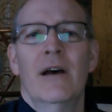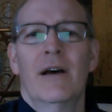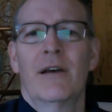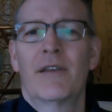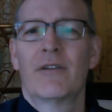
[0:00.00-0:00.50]

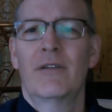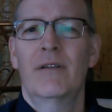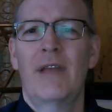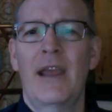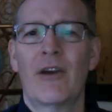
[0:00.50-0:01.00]
Uh,
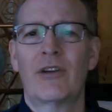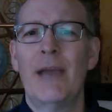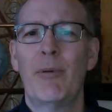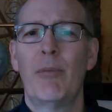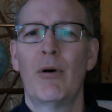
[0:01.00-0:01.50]
they are
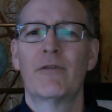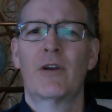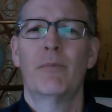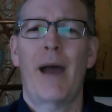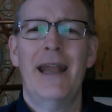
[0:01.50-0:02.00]
capable of
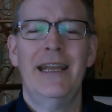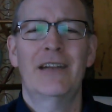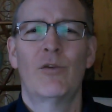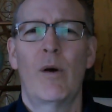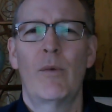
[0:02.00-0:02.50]
combining
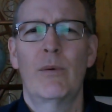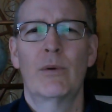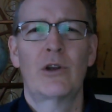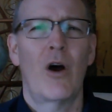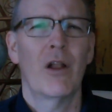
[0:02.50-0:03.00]
into what we
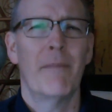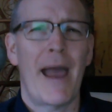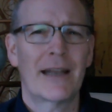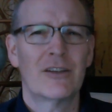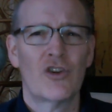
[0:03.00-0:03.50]
would call a
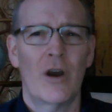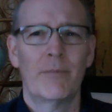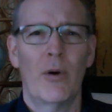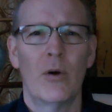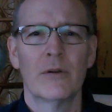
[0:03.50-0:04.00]

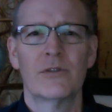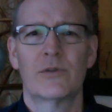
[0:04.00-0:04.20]
magnetron pulse,